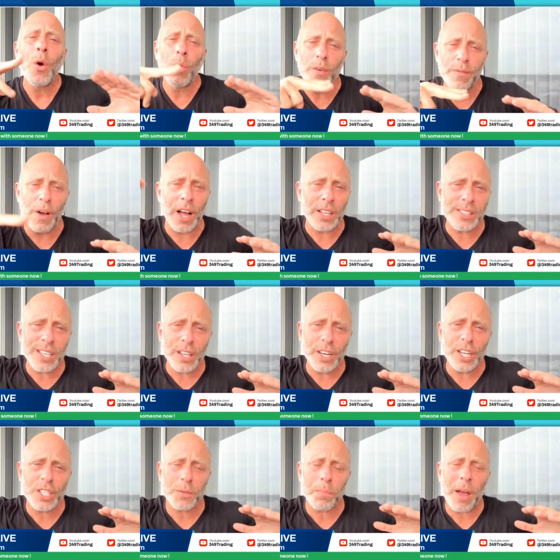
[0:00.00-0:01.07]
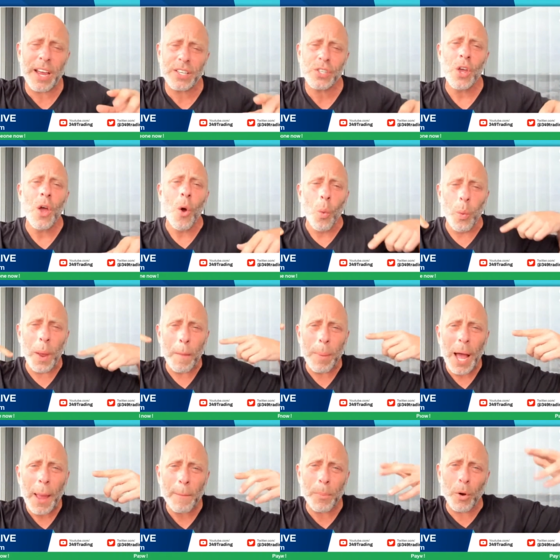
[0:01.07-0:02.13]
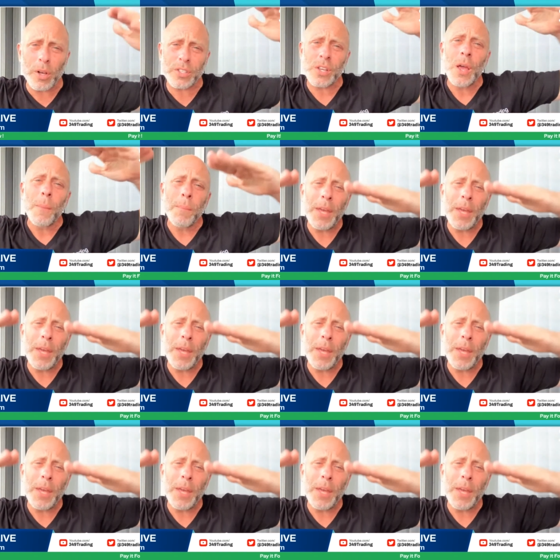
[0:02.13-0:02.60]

When volatility spikes, we buy puts,